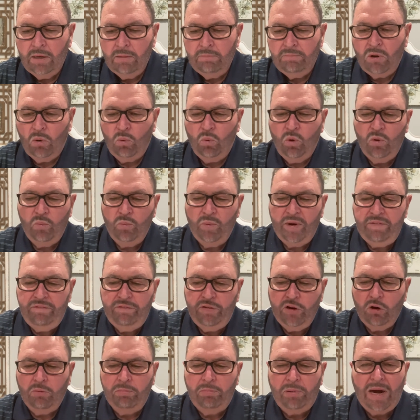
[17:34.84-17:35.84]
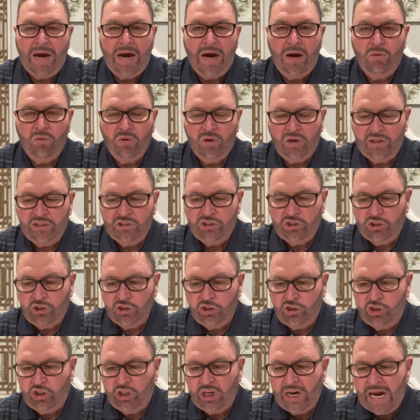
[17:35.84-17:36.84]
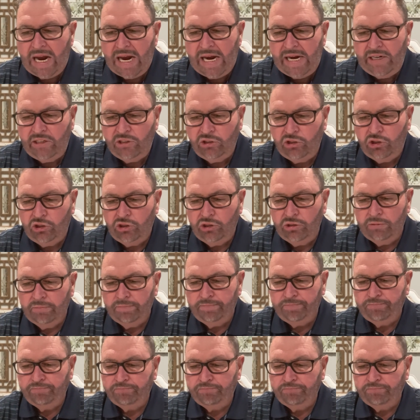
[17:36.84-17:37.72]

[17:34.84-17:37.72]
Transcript: But when we feel powerless to change